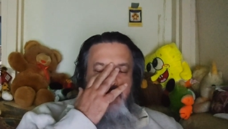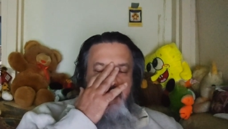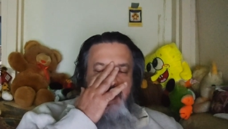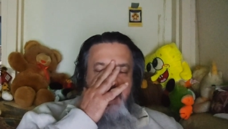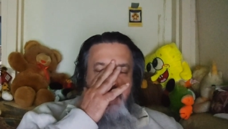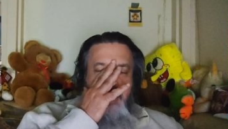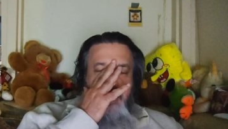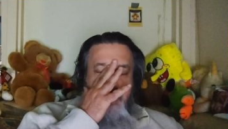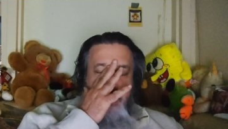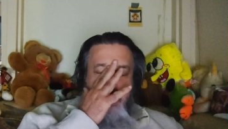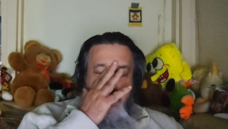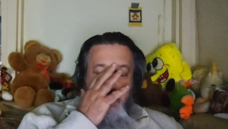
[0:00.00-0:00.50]

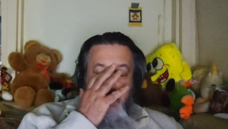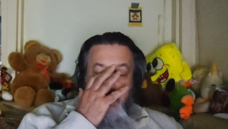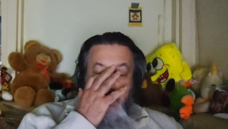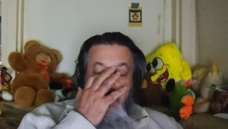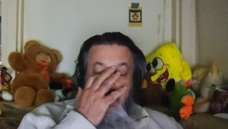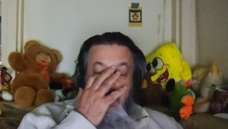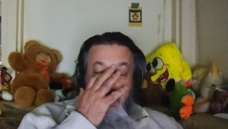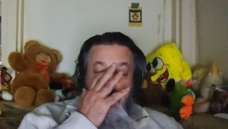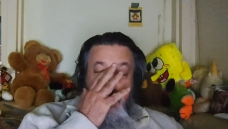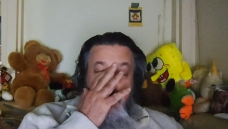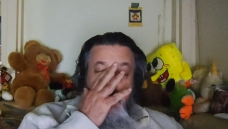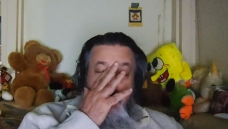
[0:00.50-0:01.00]
And so
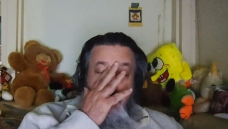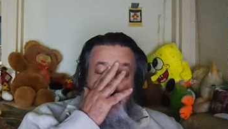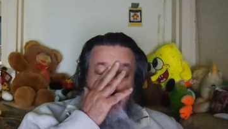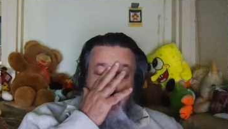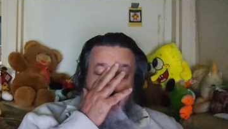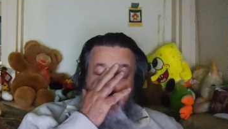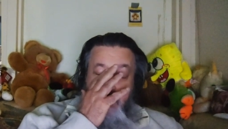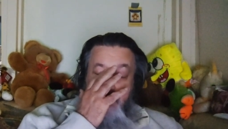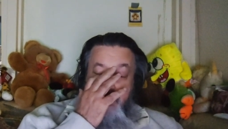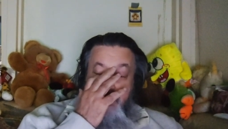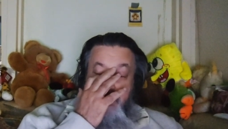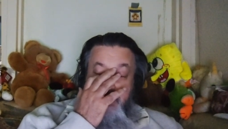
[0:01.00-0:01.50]
it
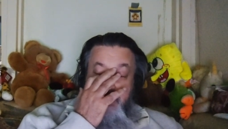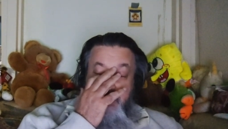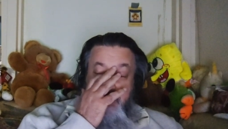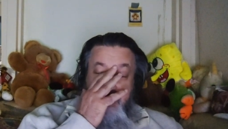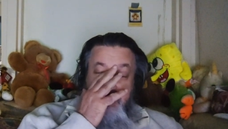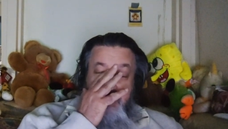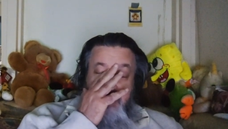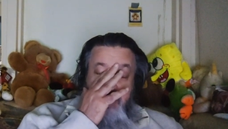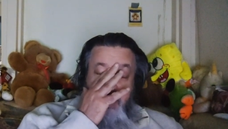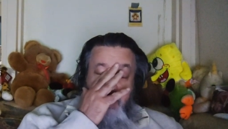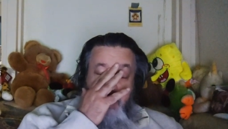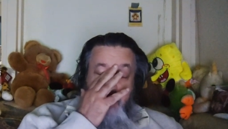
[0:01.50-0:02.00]
often
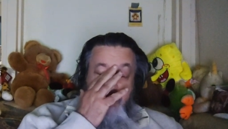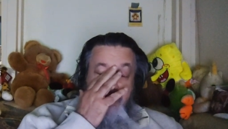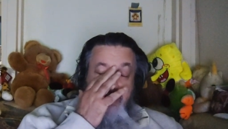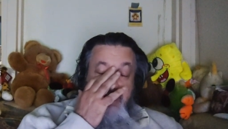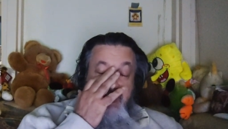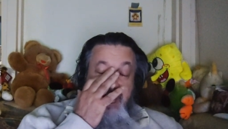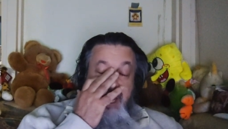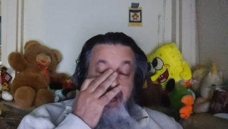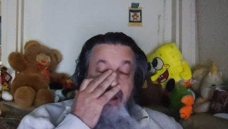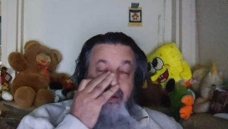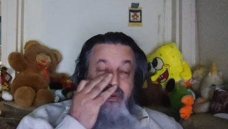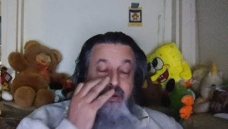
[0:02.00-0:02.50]
slows
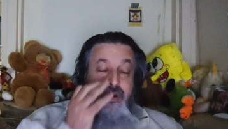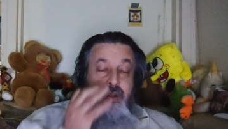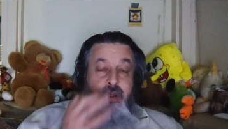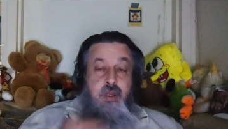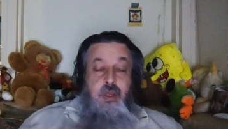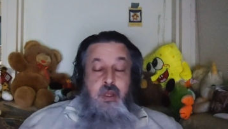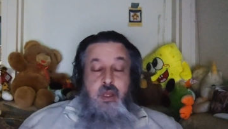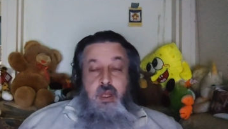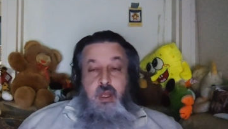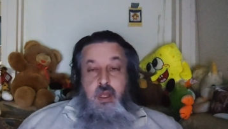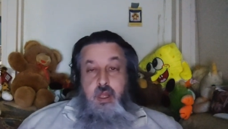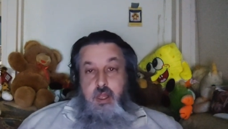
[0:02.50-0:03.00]
down
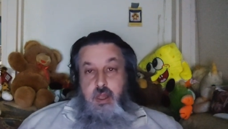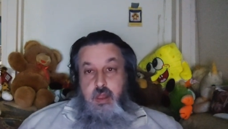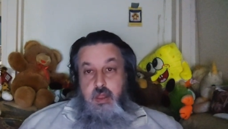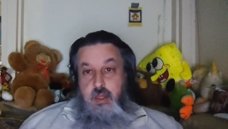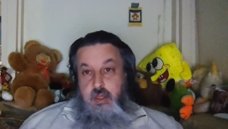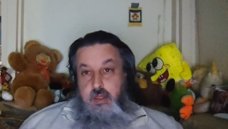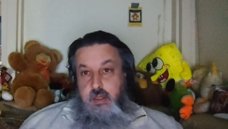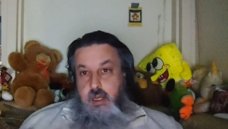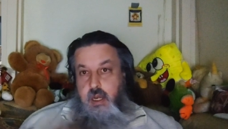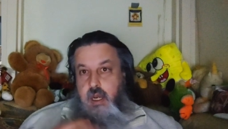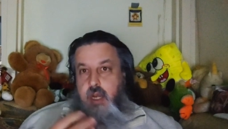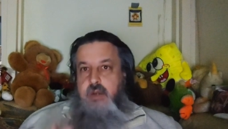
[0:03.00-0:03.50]

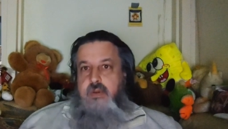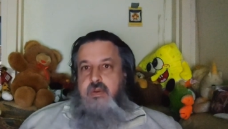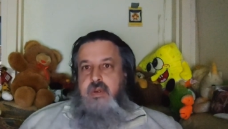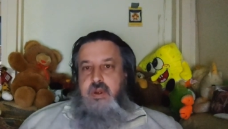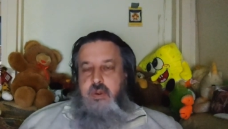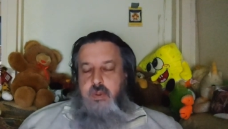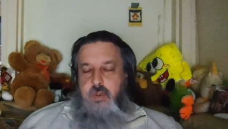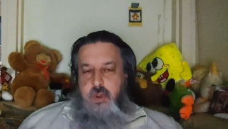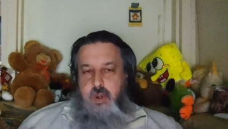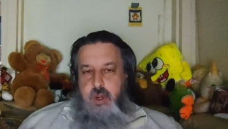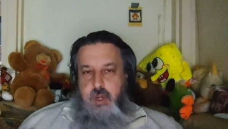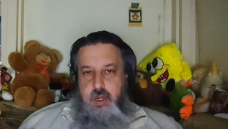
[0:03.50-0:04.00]
the
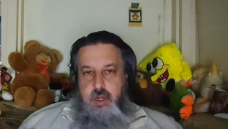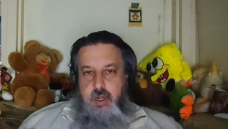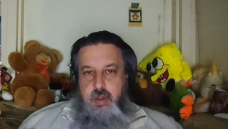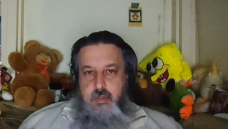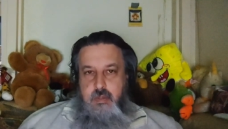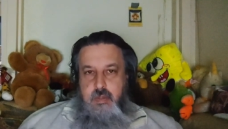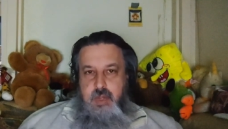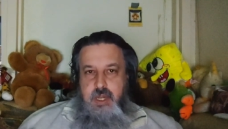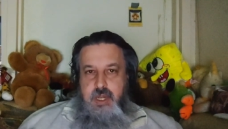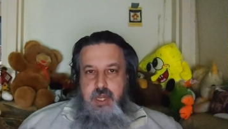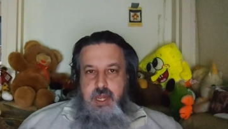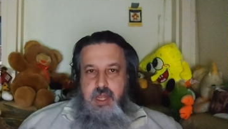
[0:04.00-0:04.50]
laundry work
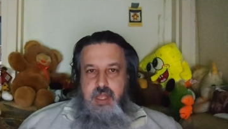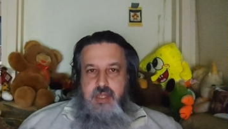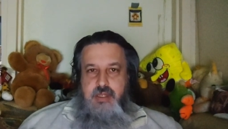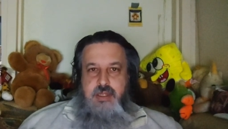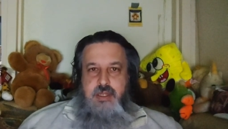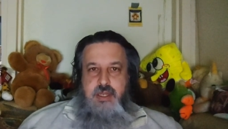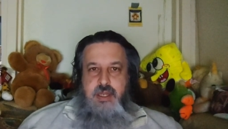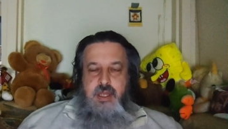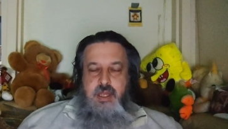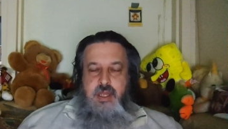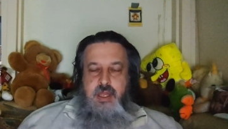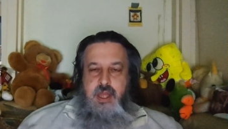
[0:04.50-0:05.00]

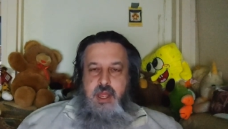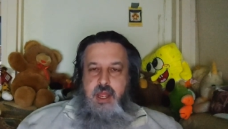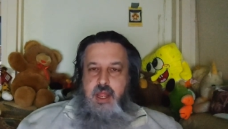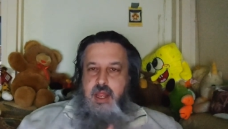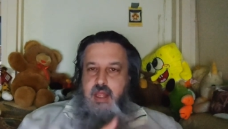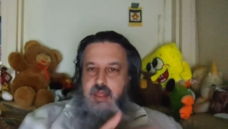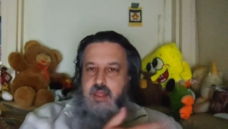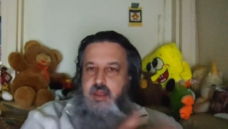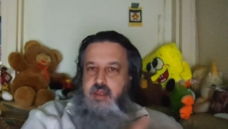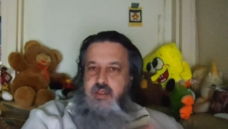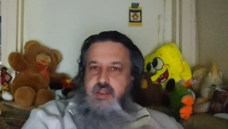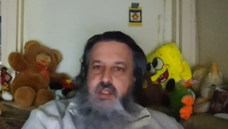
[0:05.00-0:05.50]
because
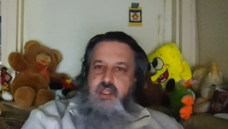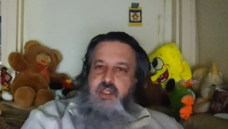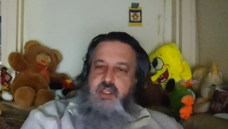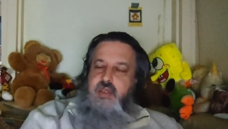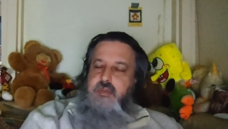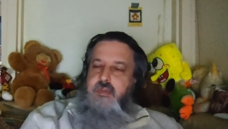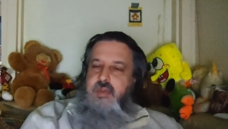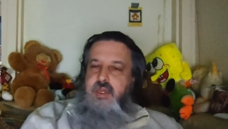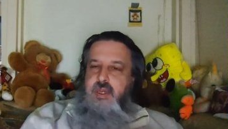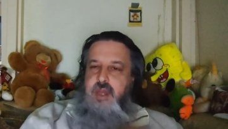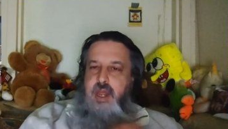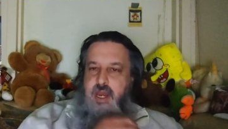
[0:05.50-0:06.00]
there's
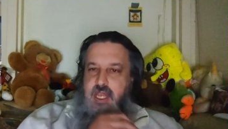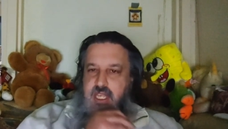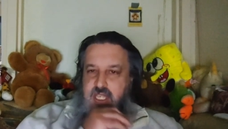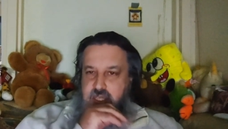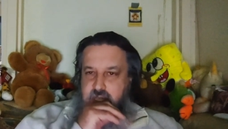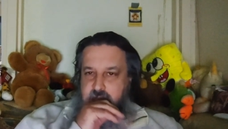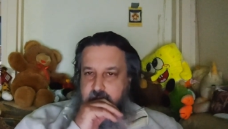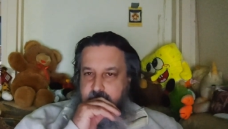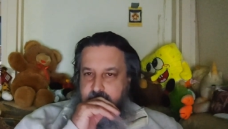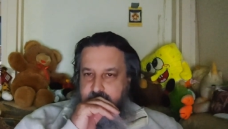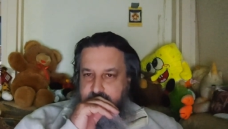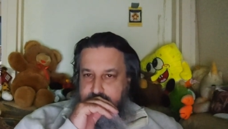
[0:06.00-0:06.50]
just I mean, not
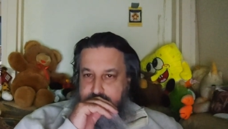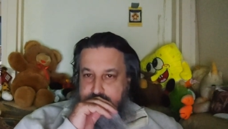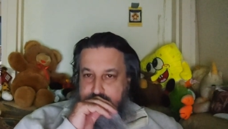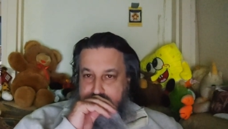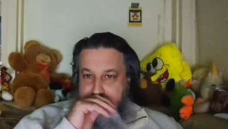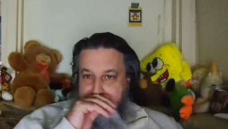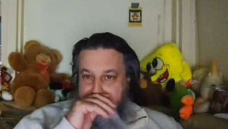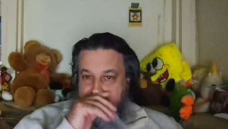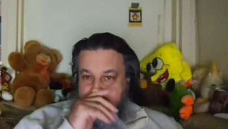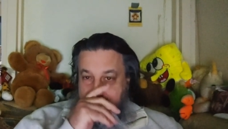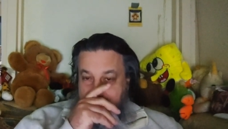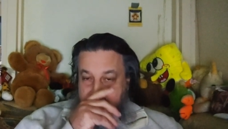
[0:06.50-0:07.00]
enough
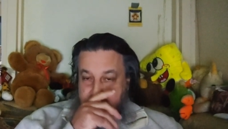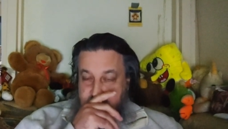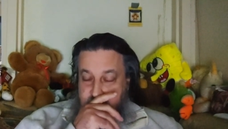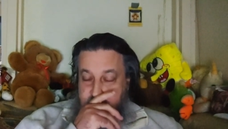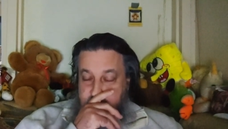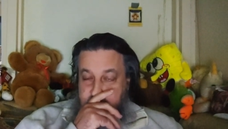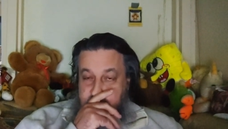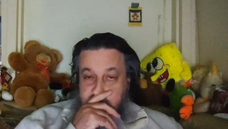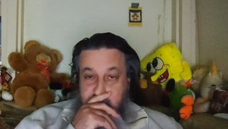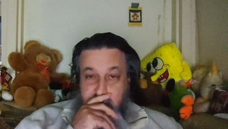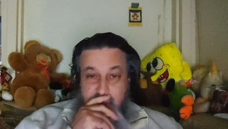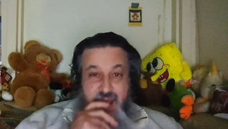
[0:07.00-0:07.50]
space in the,
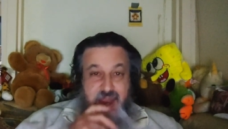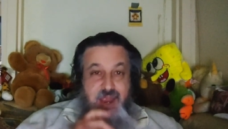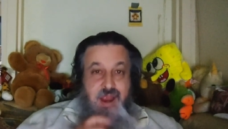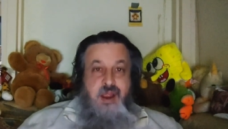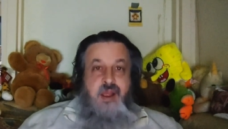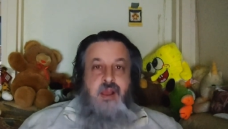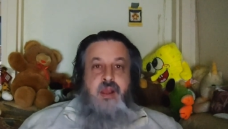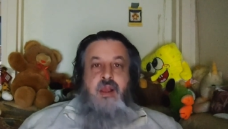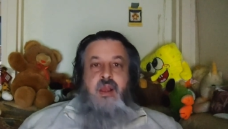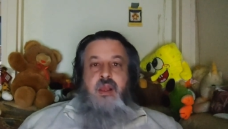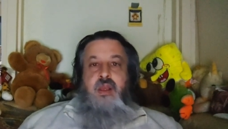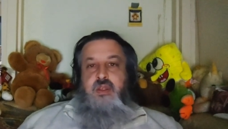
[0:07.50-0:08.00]
in the
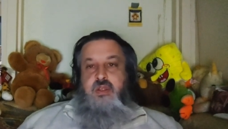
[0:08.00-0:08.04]
dryer.